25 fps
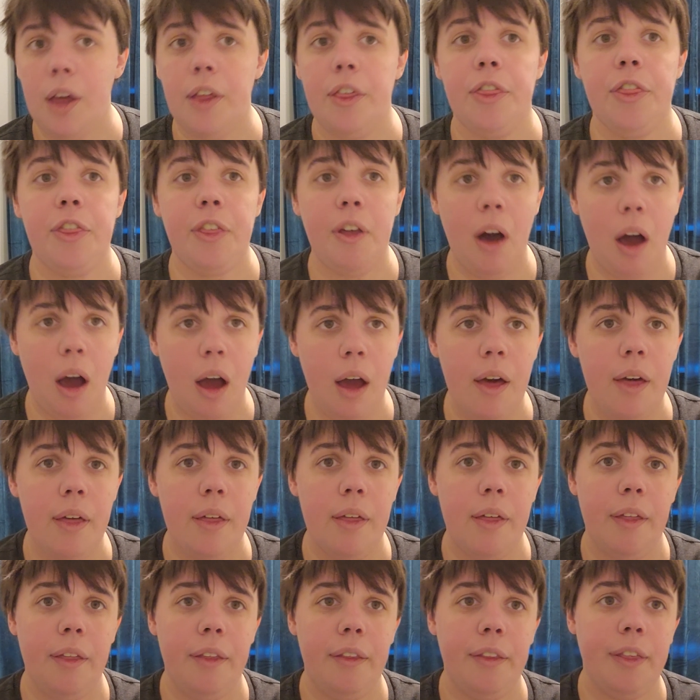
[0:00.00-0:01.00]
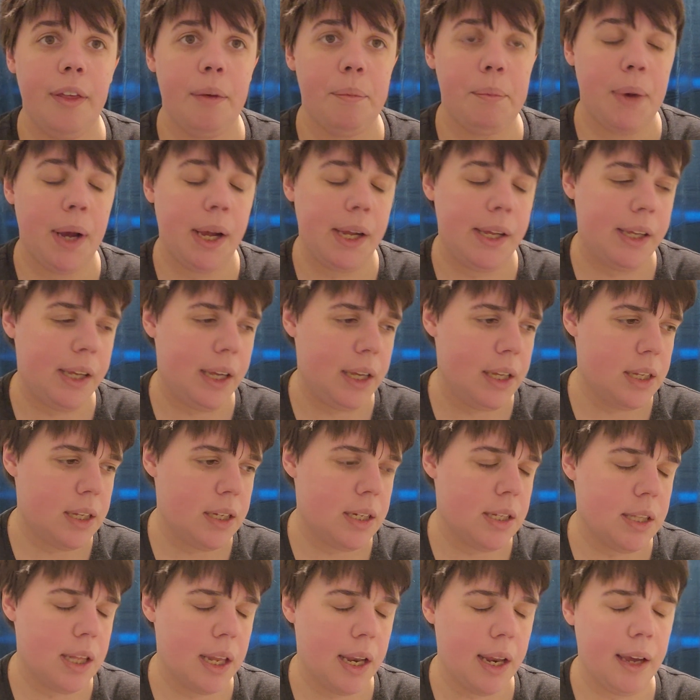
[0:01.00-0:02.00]
I thought that my
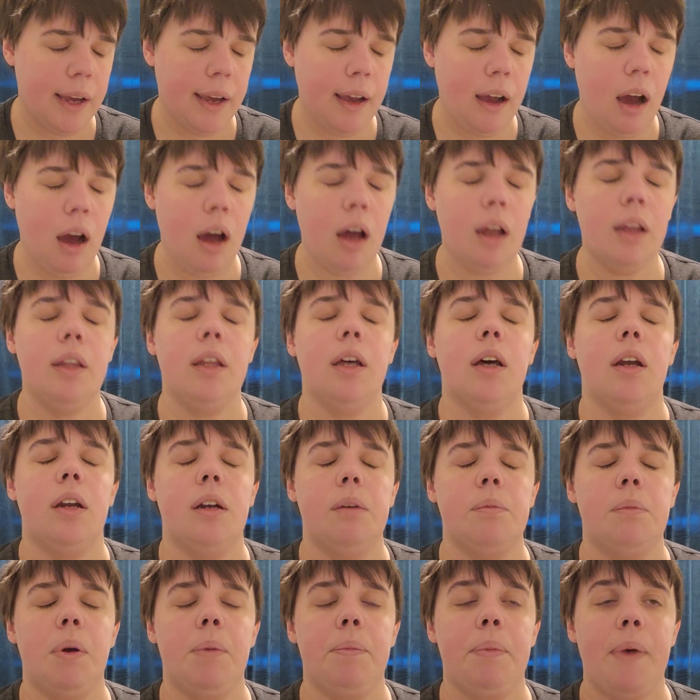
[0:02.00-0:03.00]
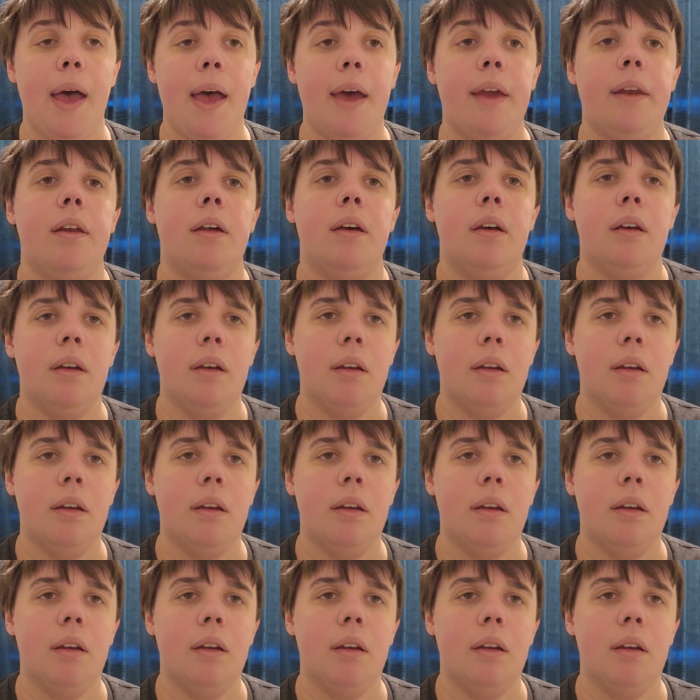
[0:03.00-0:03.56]
sheets that I got that are on my bed